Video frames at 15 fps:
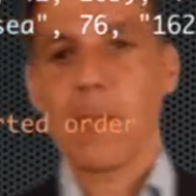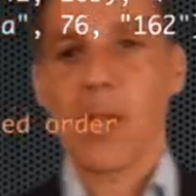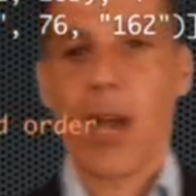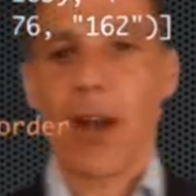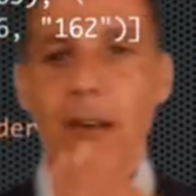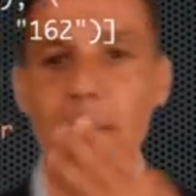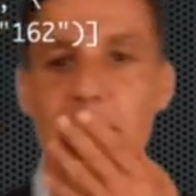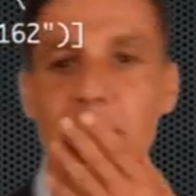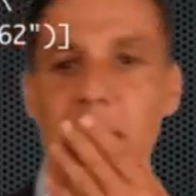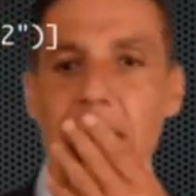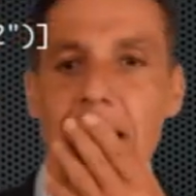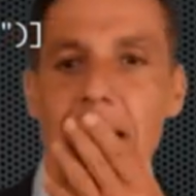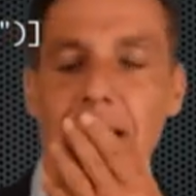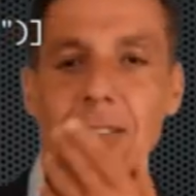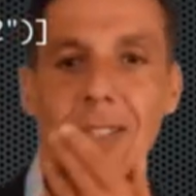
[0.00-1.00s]
All right.
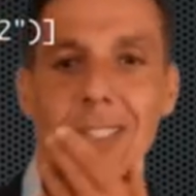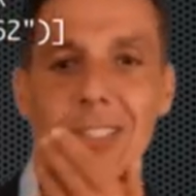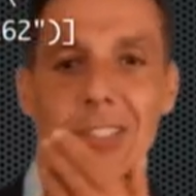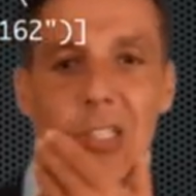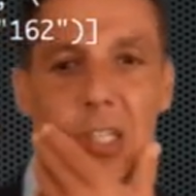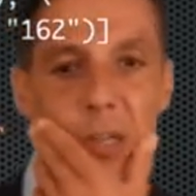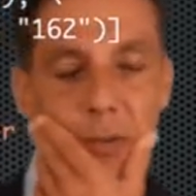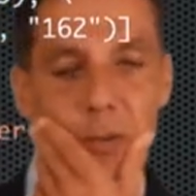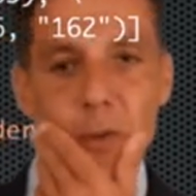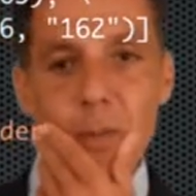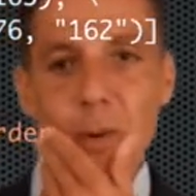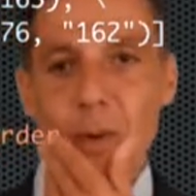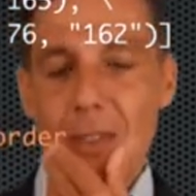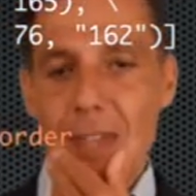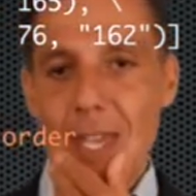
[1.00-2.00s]
So let's look at a few
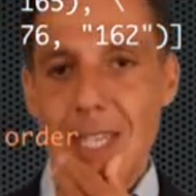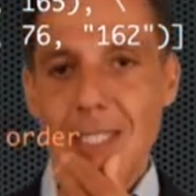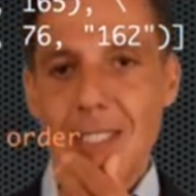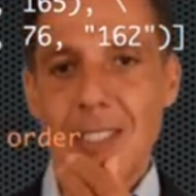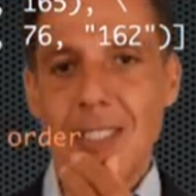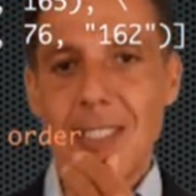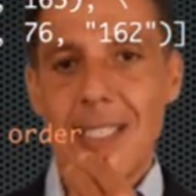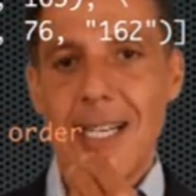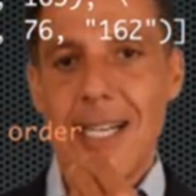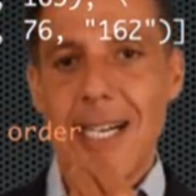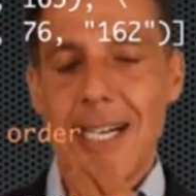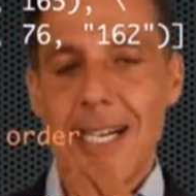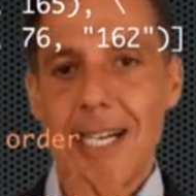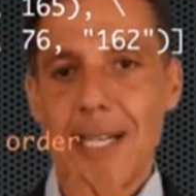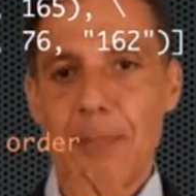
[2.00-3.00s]
more things.
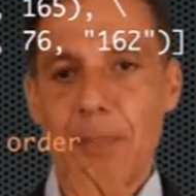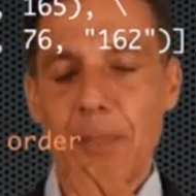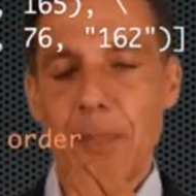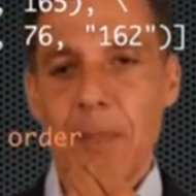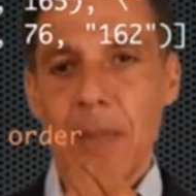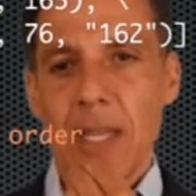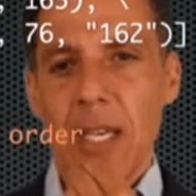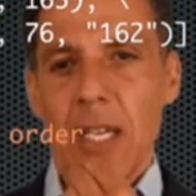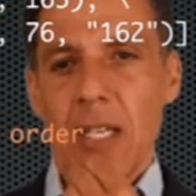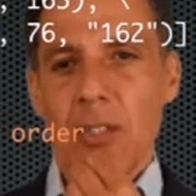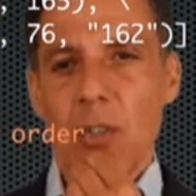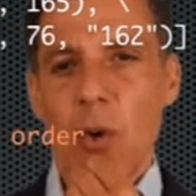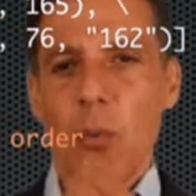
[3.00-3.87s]
Um, so